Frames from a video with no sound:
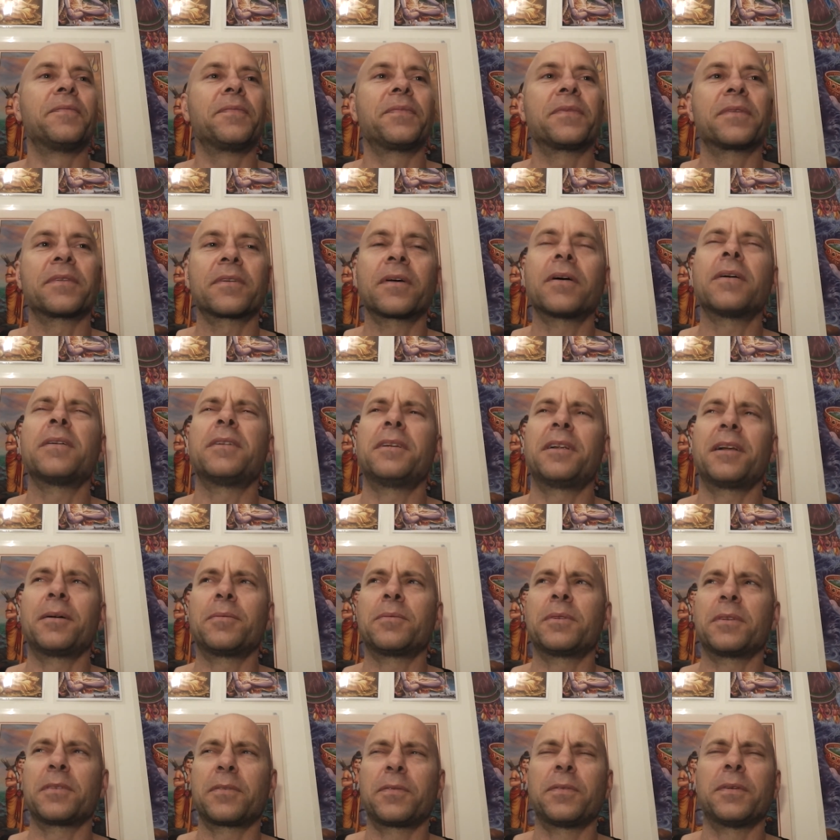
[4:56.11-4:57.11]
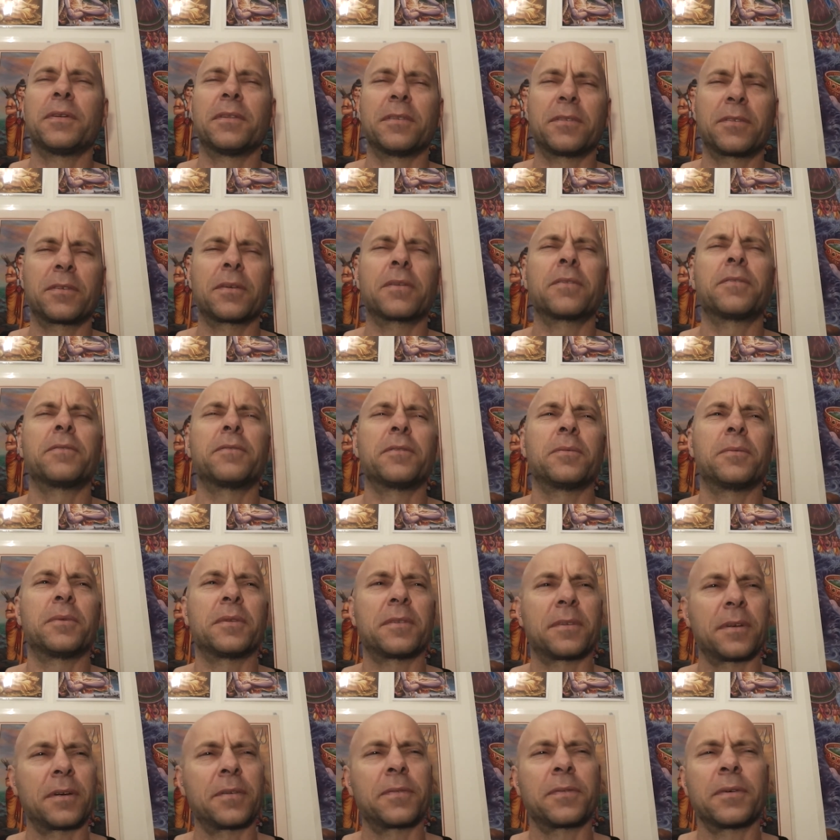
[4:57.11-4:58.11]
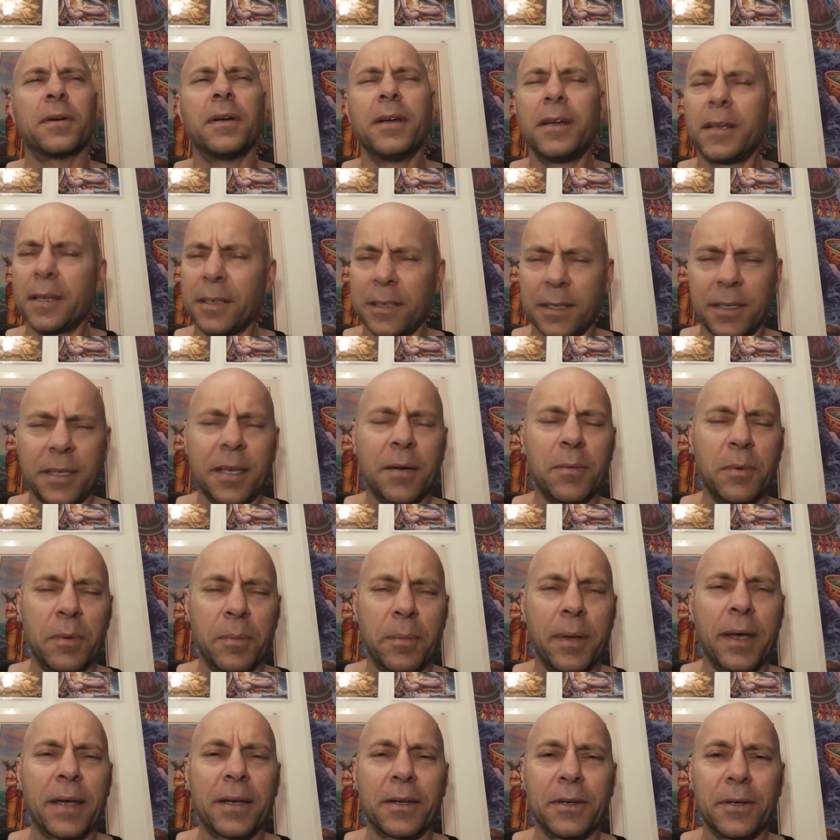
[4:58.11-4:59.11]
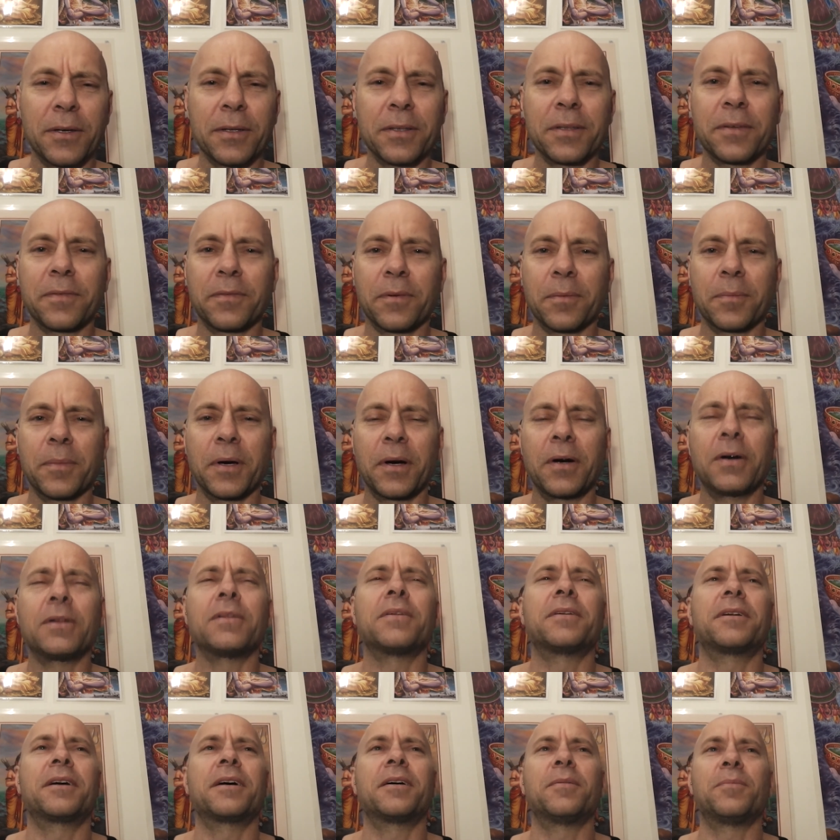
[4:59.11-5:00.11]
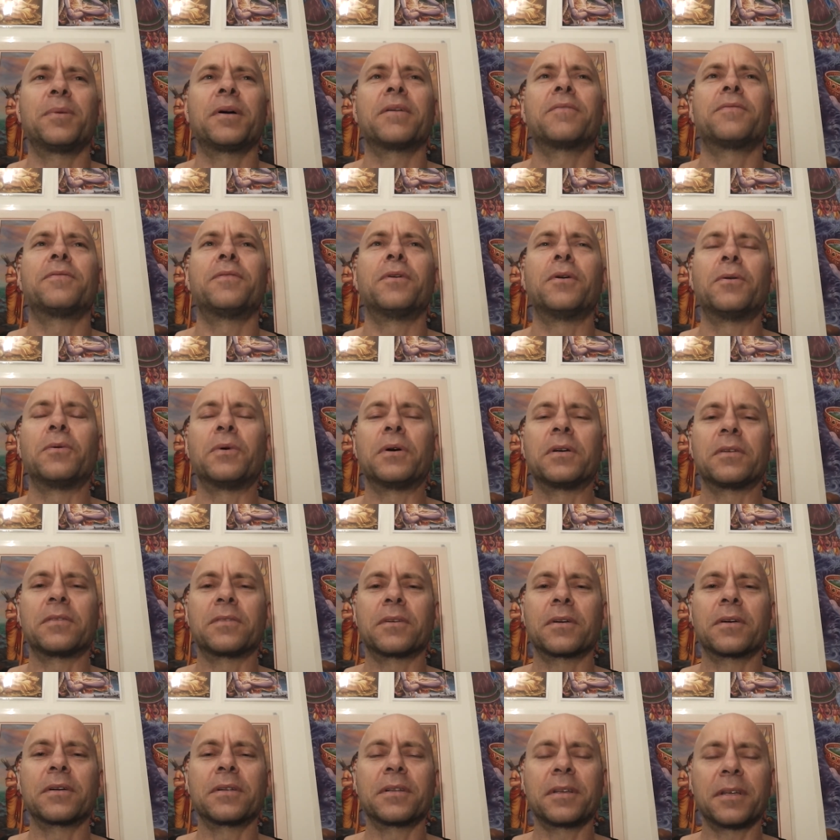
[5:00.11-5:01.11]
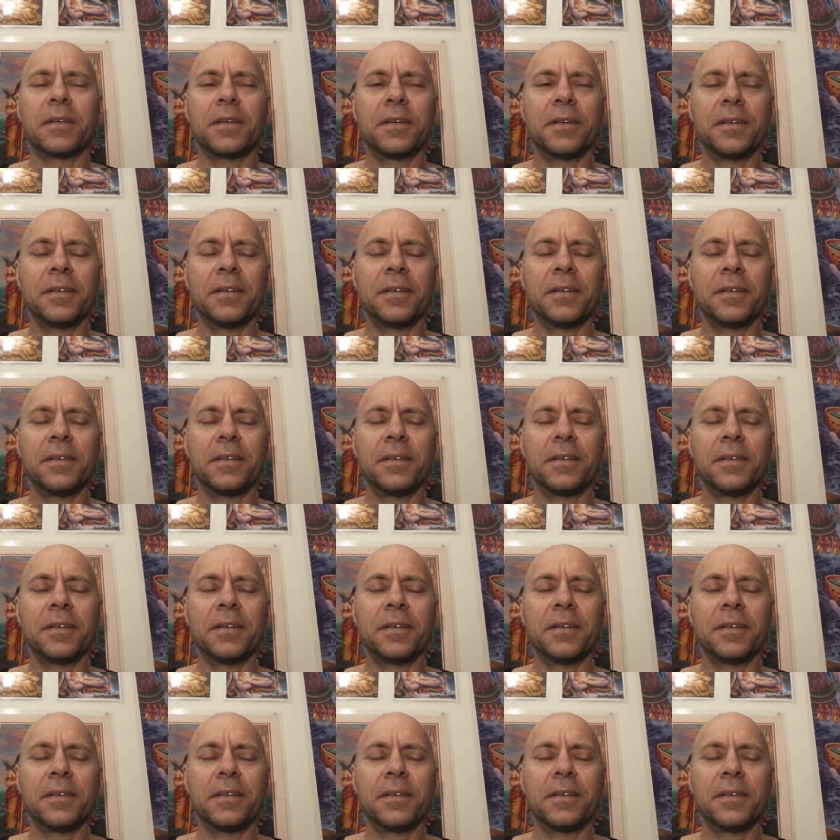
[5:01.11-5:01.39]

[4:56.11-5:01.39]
So I ended up just feeling sorry for myself, coming back early from my holiday, about four weeks early.